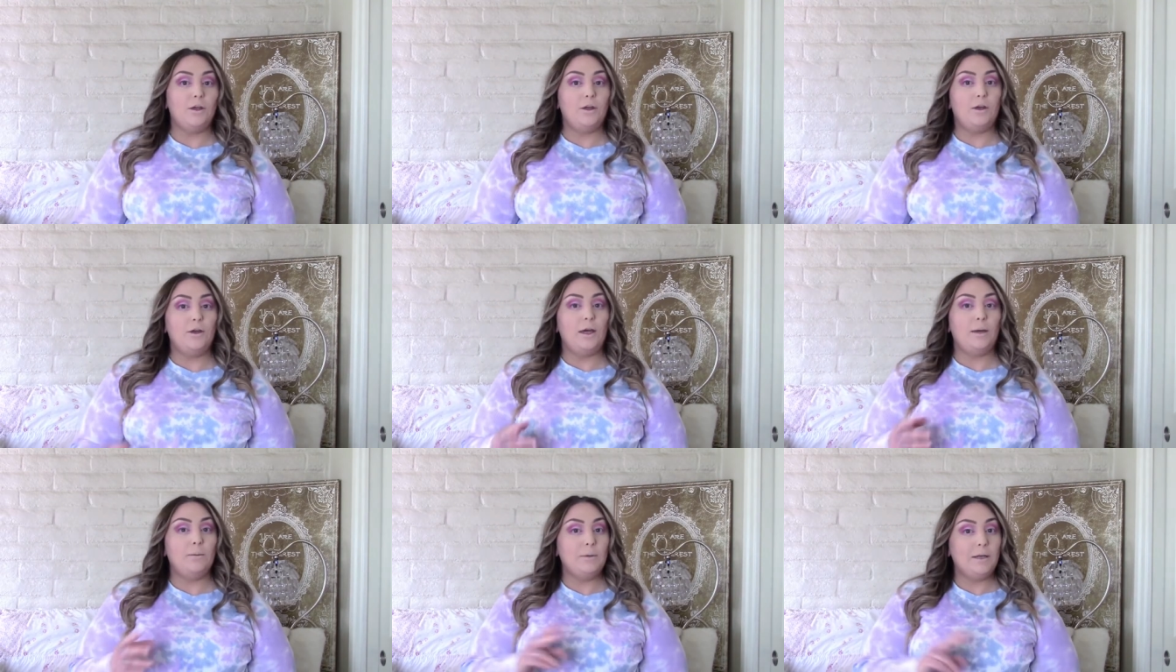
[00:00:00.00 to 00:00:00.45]

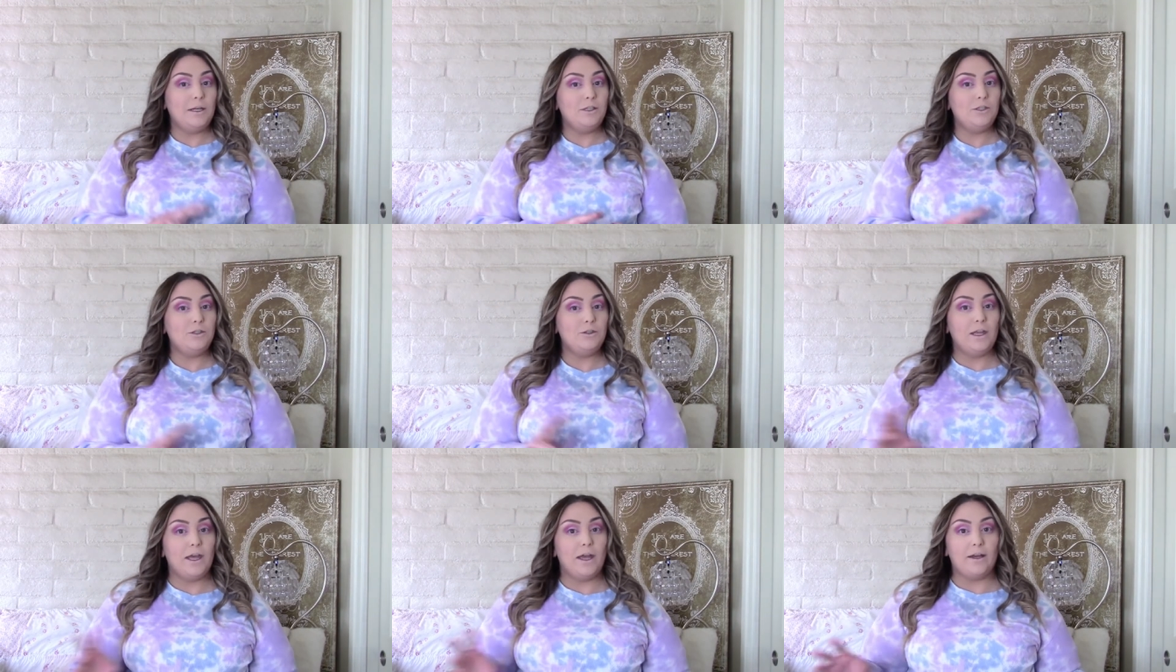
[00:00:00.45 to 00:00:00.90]
Well, I'm going to
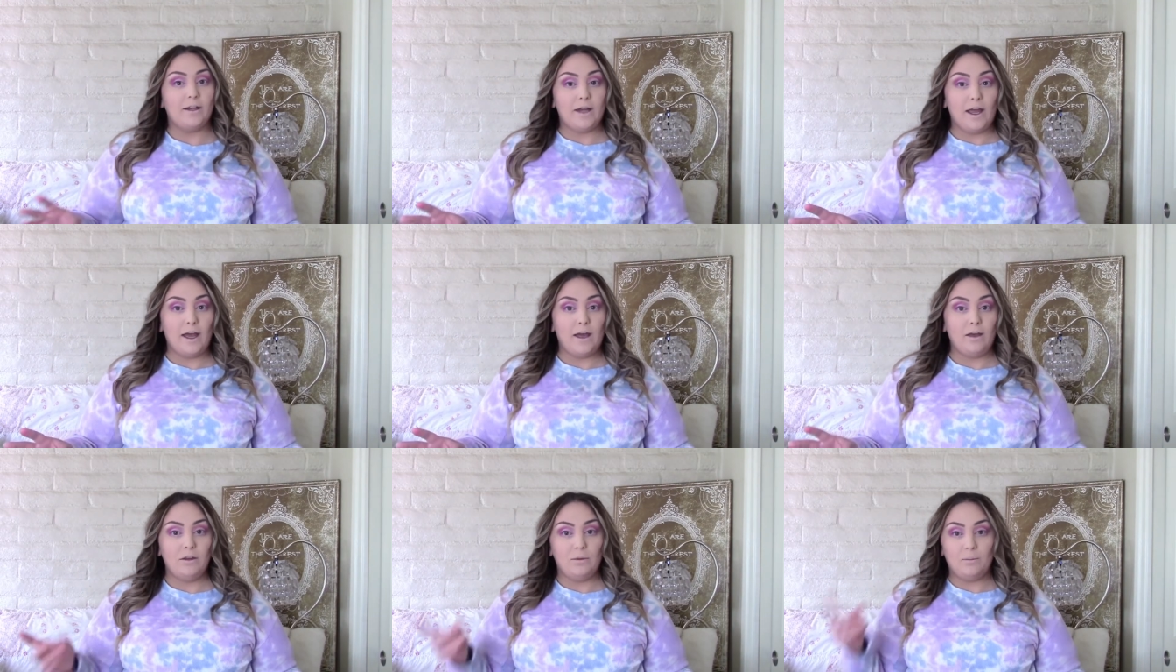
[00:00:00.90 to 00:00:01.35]
do that
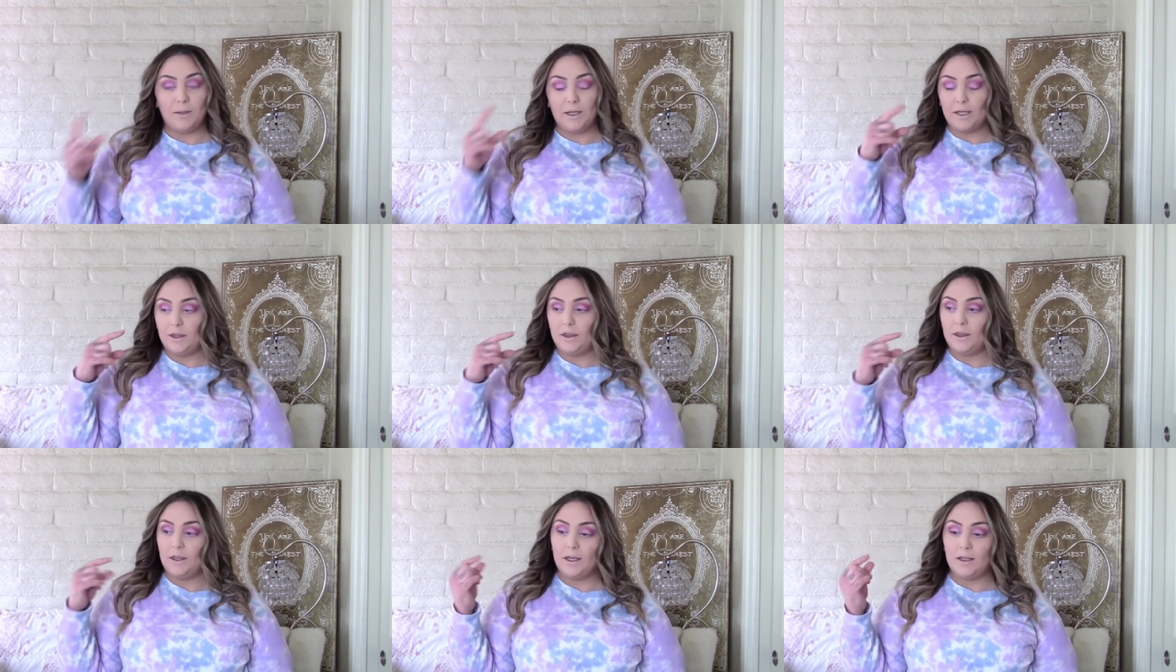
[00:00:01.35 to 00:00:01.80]
now, the
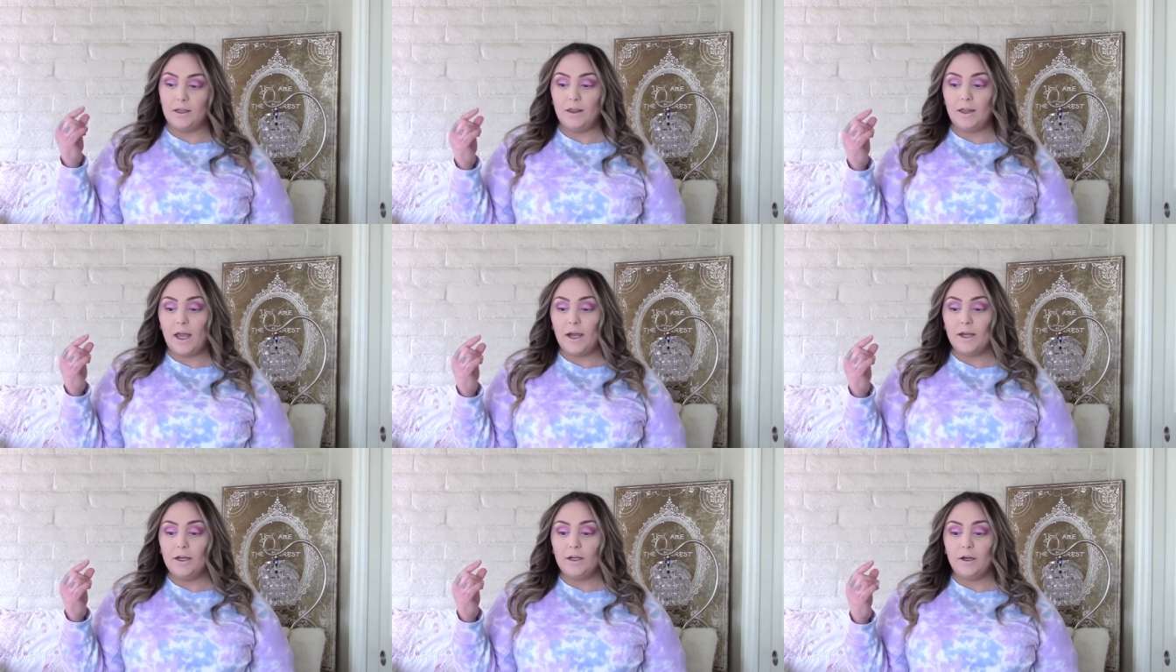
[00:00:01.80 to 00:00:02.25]
big, thick
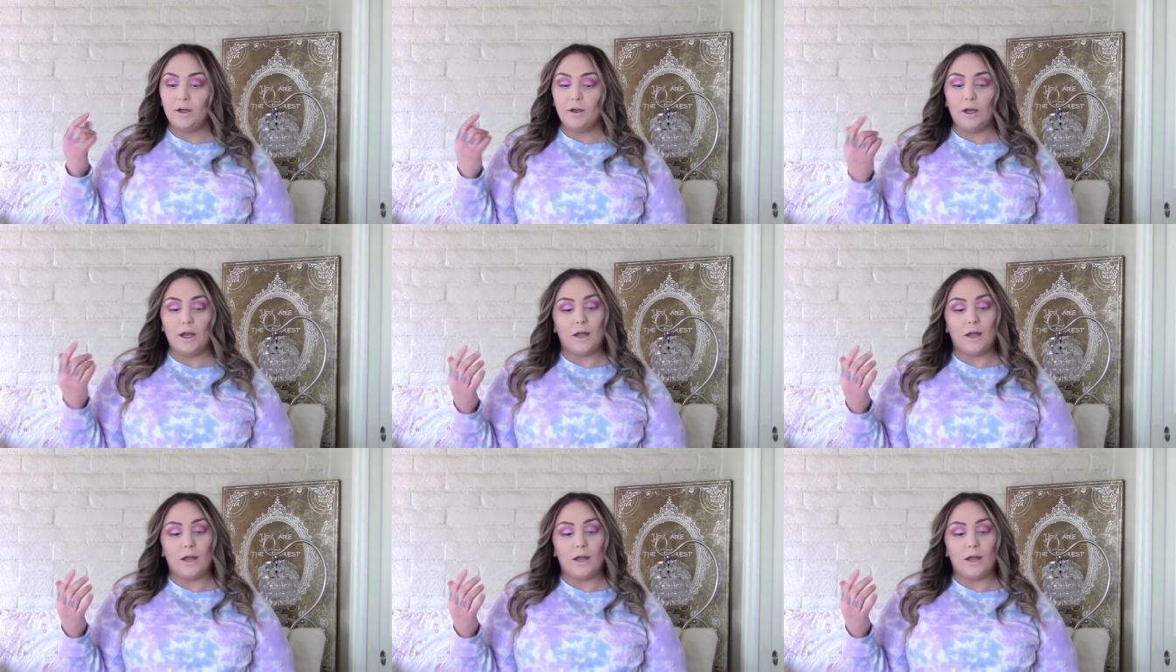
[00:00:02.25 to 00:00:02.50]
liner.